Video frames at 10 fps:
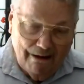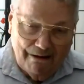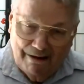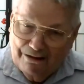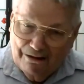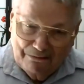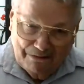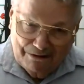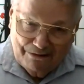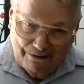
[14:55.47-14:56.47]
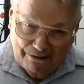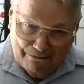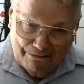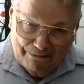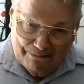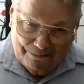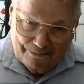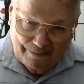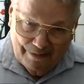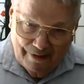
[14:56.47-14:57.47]
I love this stuff.
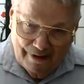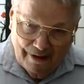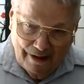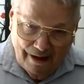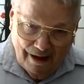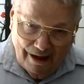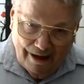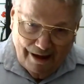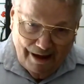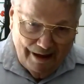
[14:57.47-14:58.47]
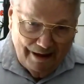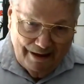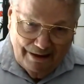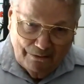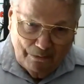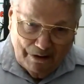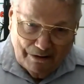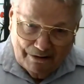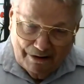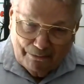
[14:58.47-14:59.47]
And
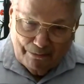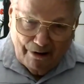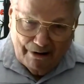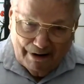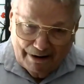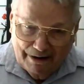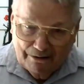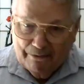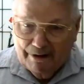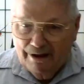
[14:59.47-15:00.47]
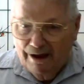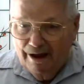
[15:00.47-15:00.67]
whether it's Pranic Healing